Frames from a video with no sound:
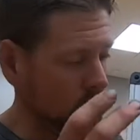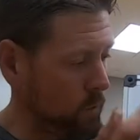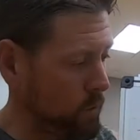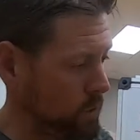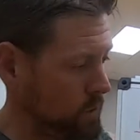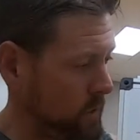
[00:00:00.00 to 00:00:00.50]

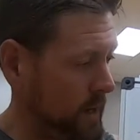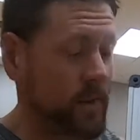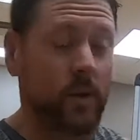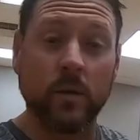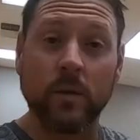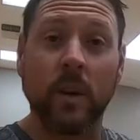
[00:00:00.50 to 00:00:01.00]
we'll go straight
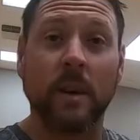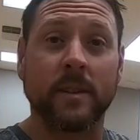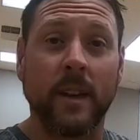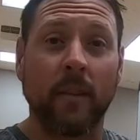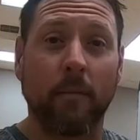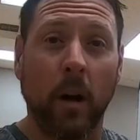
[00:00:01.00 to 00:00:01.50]
to a
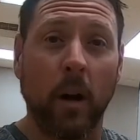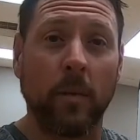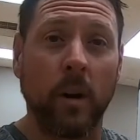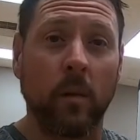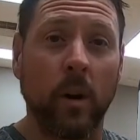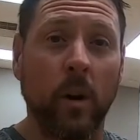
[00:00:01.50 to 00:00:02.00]
set of
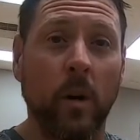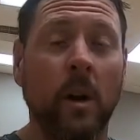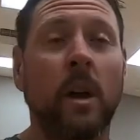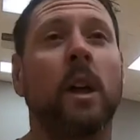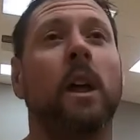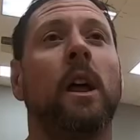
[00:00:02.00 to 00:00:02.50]
barbell row.
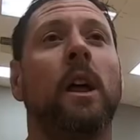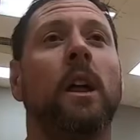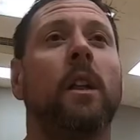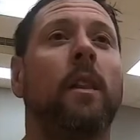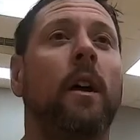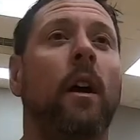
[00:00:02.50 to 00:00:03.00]

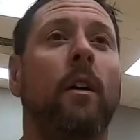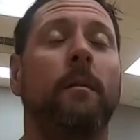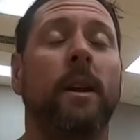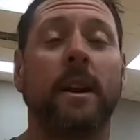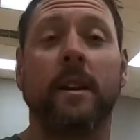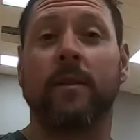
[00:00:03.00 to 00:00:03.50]
There are
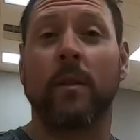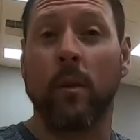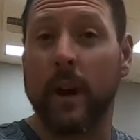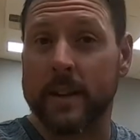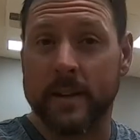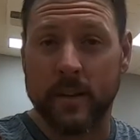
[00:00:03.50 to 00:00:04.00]
many different
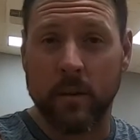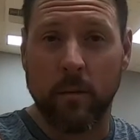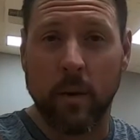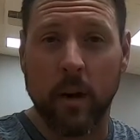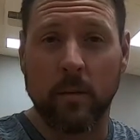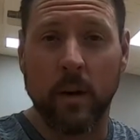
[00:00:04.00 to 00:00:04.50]
ways to do a
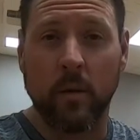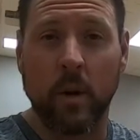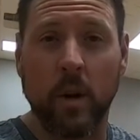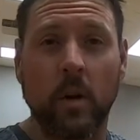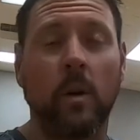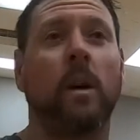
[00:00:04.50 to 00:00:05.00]
barbell
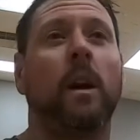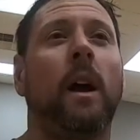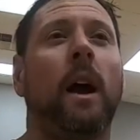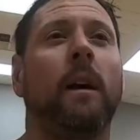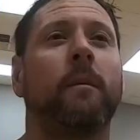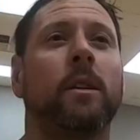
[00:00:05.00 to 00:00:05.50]
row.
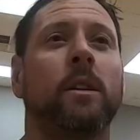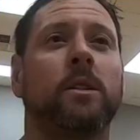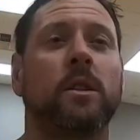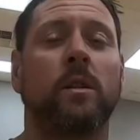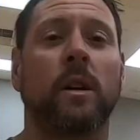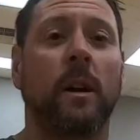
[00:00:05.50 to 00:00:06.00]
I'm going to
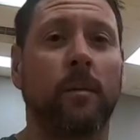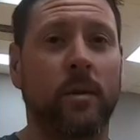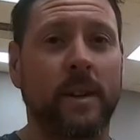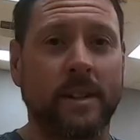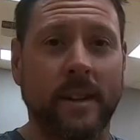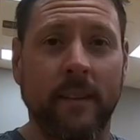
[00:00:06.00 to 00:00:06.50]
show a couple
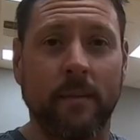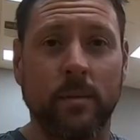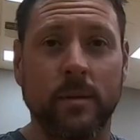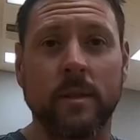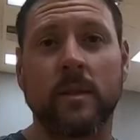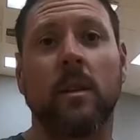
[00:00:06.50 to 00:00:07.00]

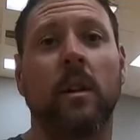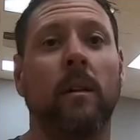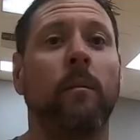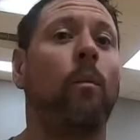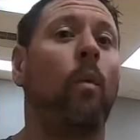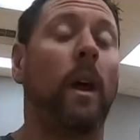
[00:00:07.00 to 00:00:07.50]
examples
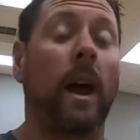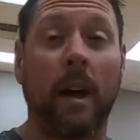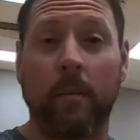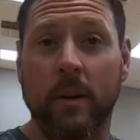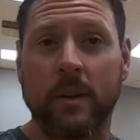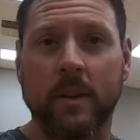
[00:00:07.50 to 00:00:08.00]
and what I
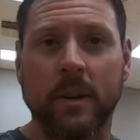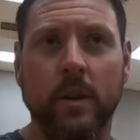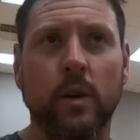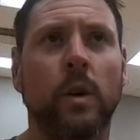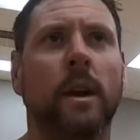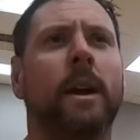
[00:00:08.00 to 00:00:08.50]
personally
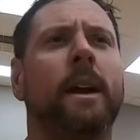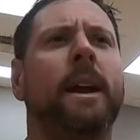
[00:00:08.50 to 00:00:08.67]
do.